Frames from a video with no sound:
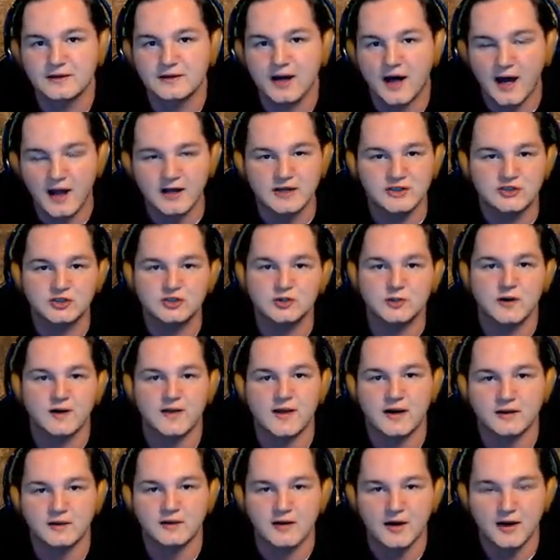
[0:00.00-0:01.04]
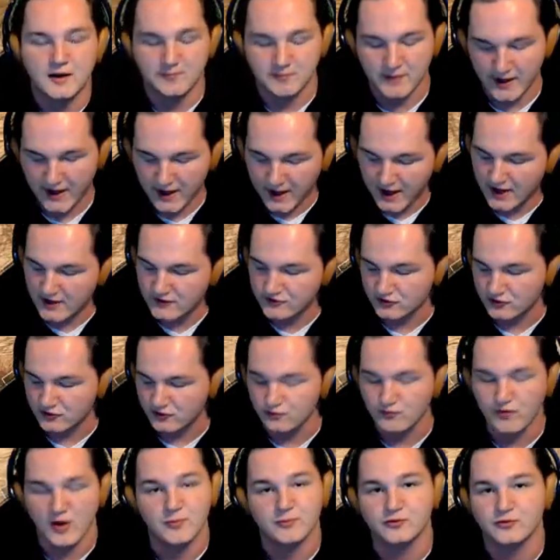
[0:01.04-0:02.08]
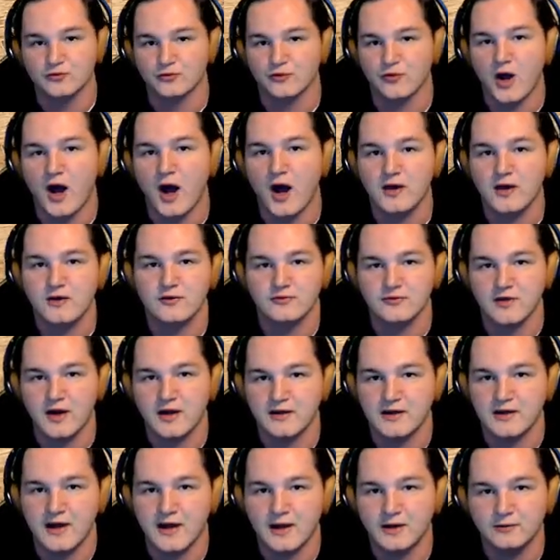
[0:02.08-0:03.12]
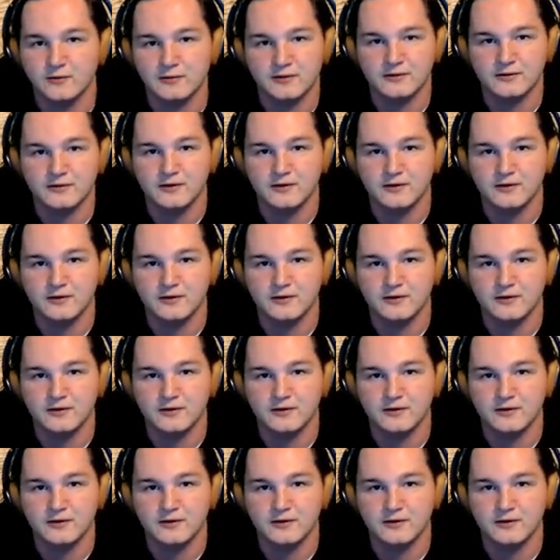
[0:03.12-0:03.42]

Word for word: I enjoy that a lot. My hands are rubbed raw right now,